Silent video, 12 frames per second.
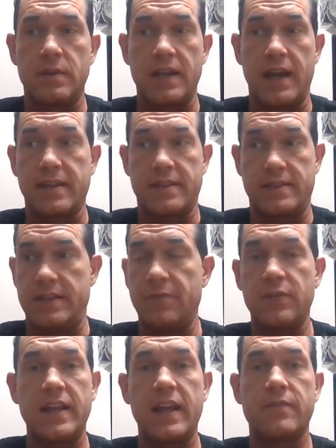but I
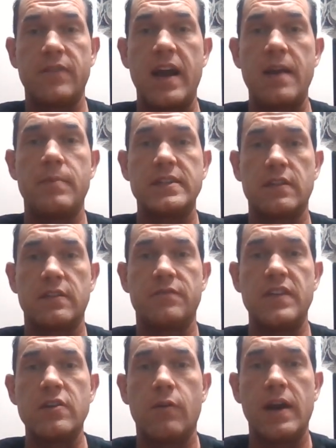definitely got the vibe based on the
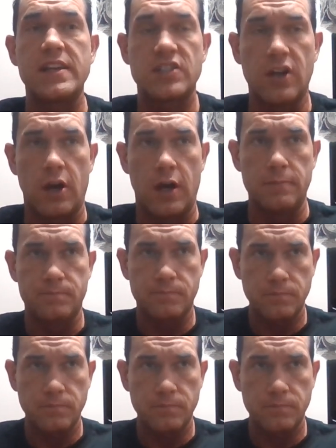video I saw.